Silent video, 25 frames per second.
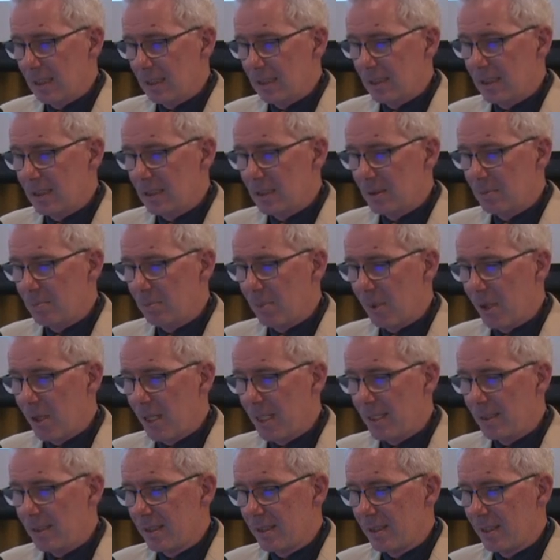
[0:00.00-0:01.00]

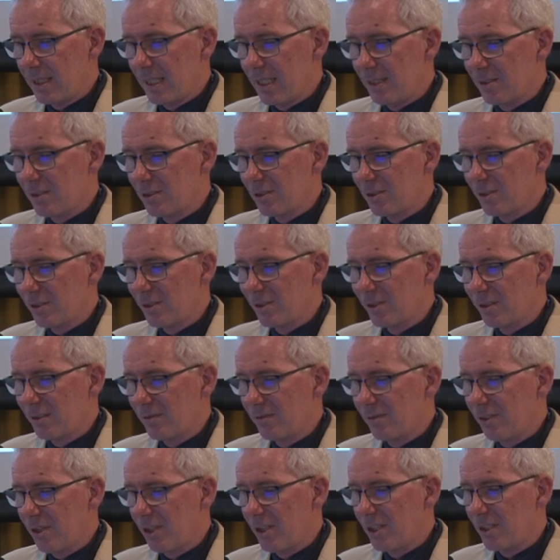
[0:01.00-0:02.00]
despite the uncertain
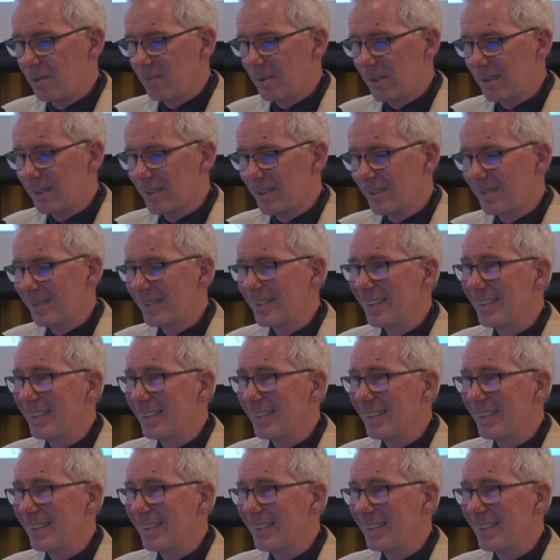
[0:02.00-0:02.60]
environment.